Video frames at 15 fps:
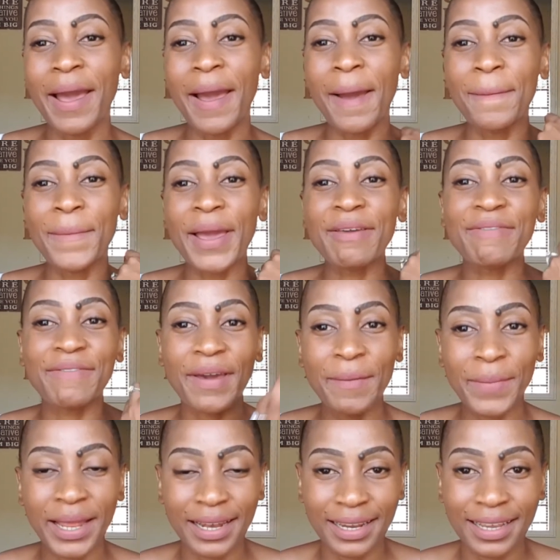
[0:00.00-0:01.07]
my
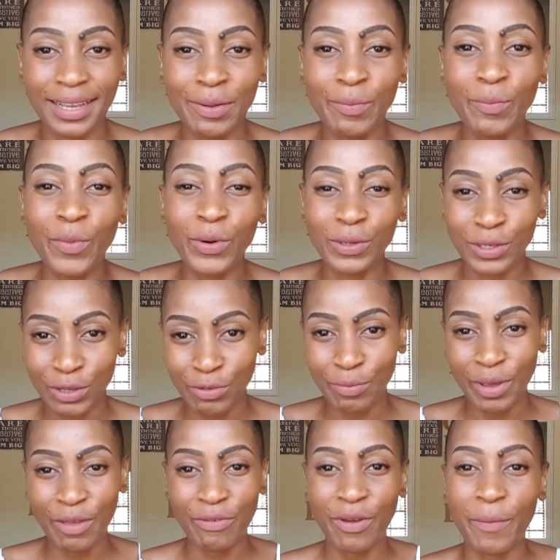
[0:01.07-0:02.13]
family, most of my
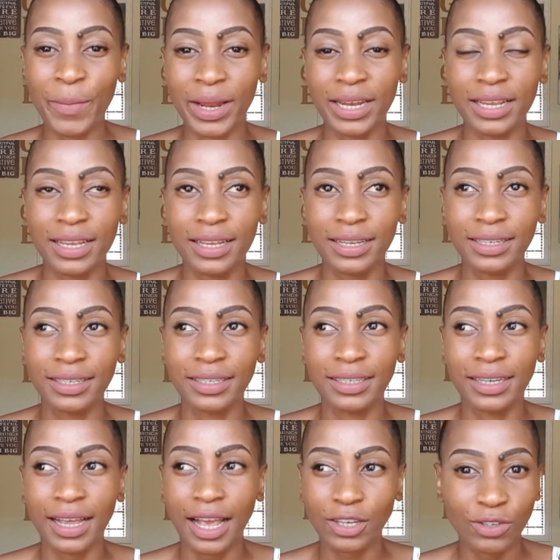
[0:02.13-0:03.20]
family,
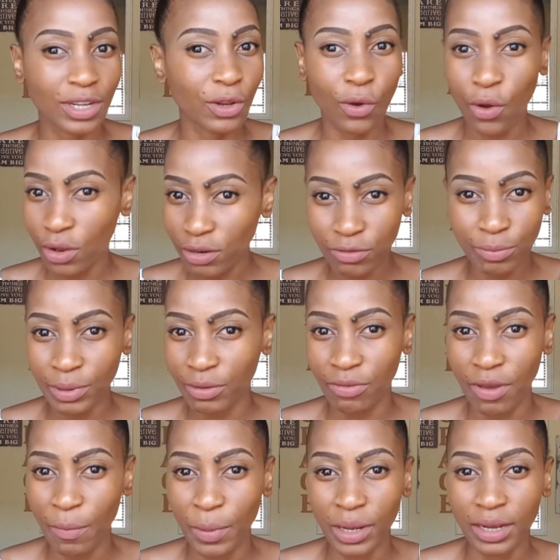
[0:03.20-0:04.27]
actually all of my
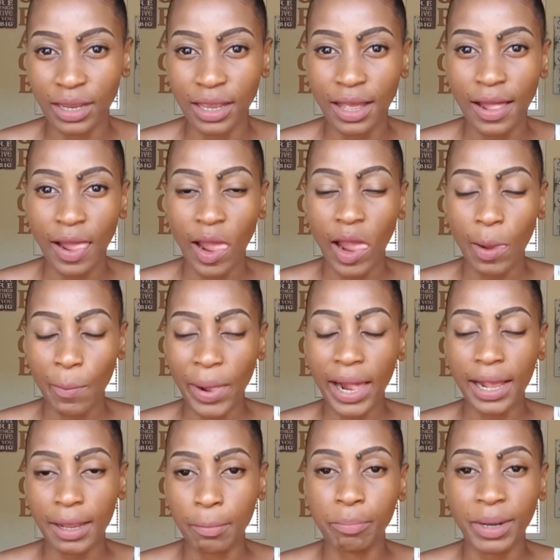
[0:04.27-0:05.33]
family,
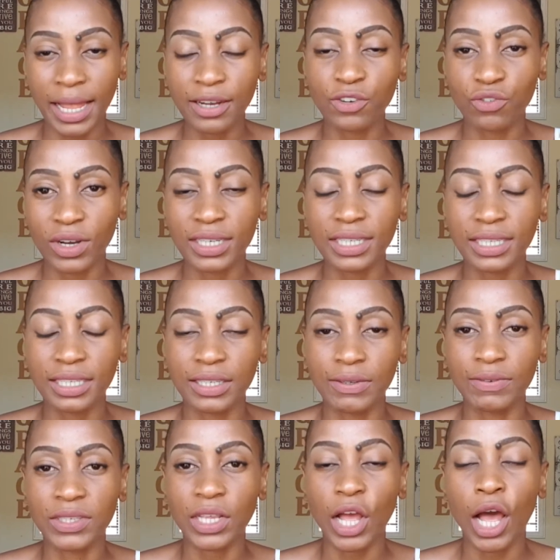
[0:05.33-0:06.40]
my blood
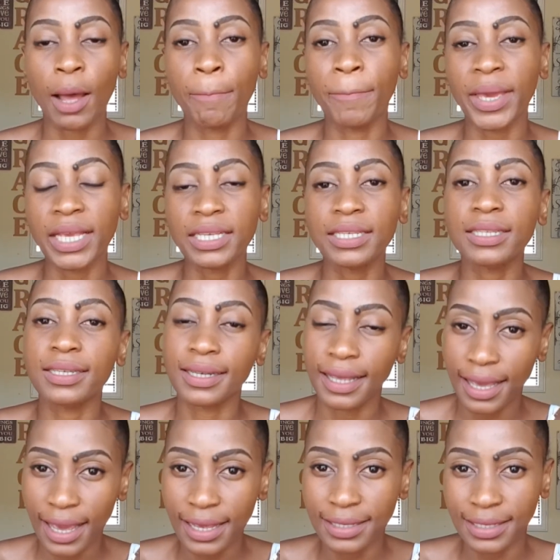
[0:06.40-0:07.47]
relatives are based in
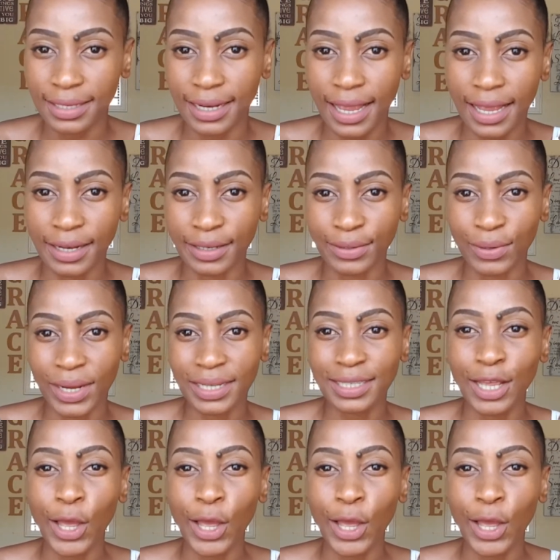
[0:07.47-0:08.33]
KZN, right?